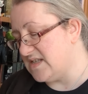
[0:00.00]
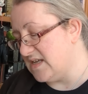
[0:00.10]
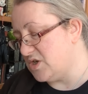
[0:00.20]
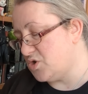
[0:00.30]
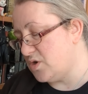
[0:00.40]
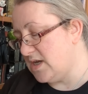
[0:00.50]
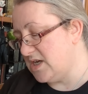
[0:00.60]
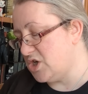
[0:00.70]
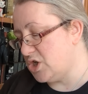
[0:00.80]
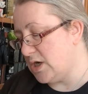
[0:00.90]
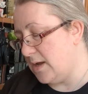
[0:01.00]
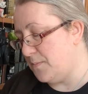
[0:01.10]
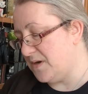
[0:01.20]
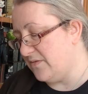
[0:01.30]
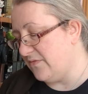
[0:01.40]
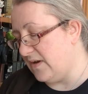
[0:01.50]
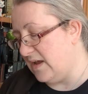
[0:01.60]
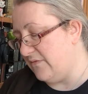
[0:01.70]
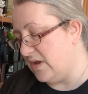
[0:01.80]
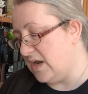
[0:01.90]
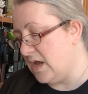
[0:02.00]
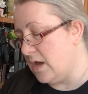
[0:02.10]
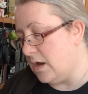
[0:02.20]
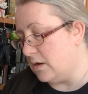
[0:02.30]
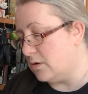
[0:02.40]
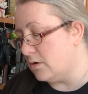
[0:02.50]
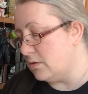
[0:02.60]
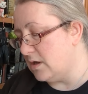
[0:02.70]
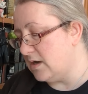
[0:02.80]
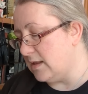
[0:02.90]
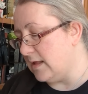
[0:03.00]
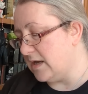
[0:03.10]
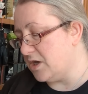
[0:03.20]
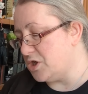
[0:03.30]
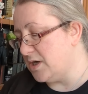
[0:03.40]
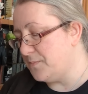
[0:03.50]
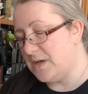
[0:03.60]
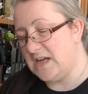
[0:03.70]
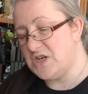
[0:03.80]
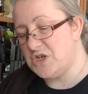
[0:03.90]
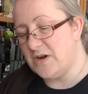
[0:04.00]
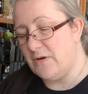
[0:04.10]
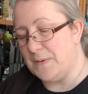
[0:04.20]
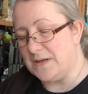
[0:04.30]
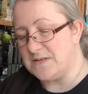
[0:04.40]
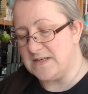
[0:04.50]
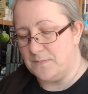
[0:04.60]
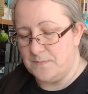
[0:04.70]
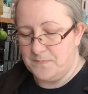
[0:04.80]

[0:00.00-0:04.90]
This treat is shaped, flavoured and coloured like a Japanese cherry blossom.